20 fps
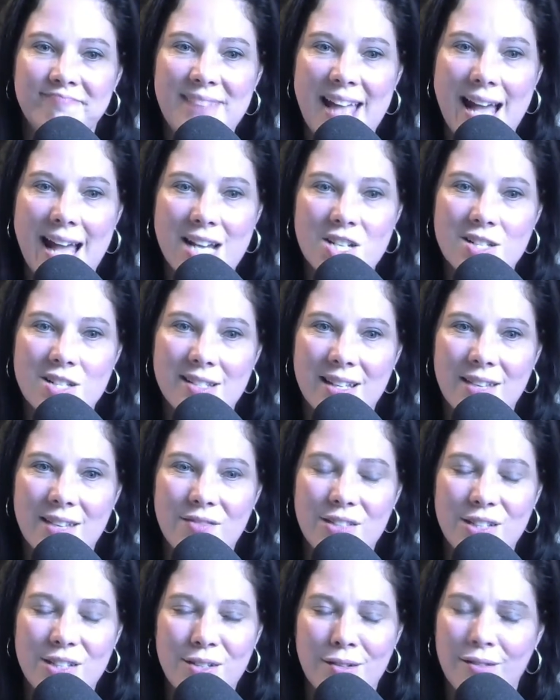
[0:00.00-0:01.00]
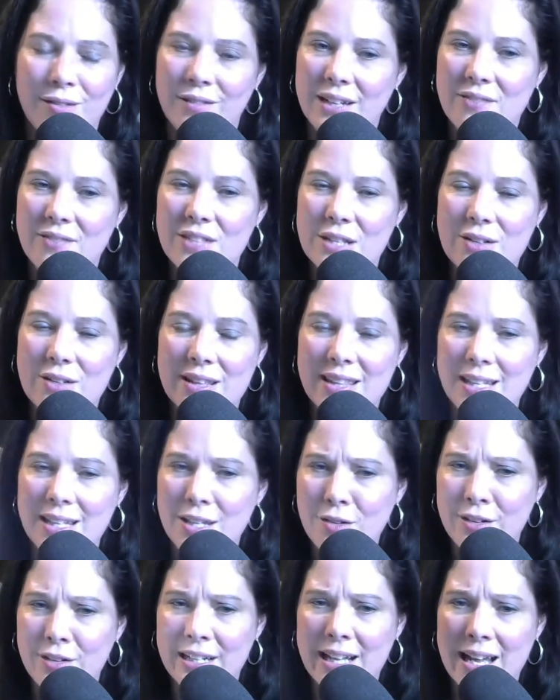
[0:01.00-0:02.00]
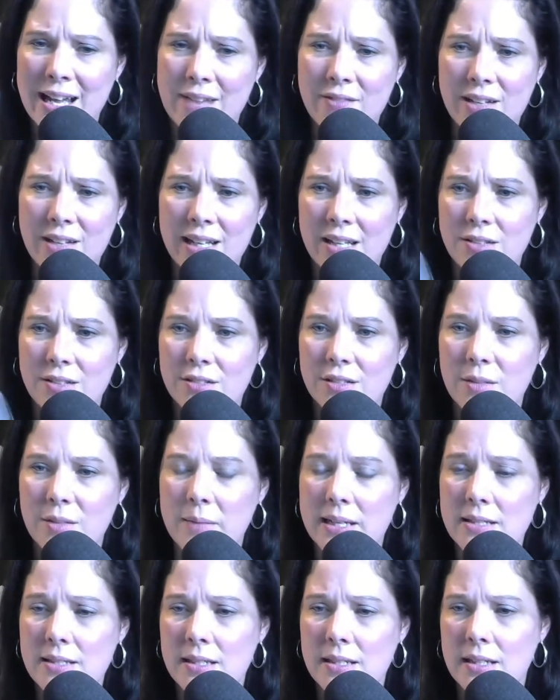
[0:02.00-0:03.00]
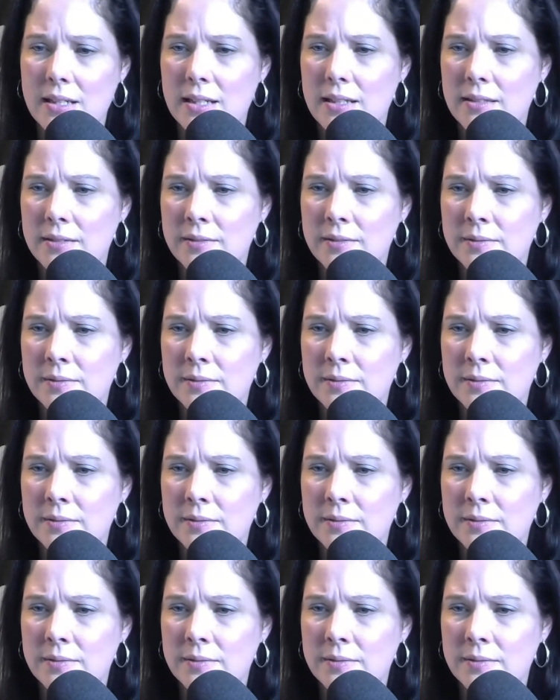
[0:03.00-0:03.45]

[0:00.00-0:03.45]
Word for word: Ashley, even you, even though I think you already have a Heather Lomax CD.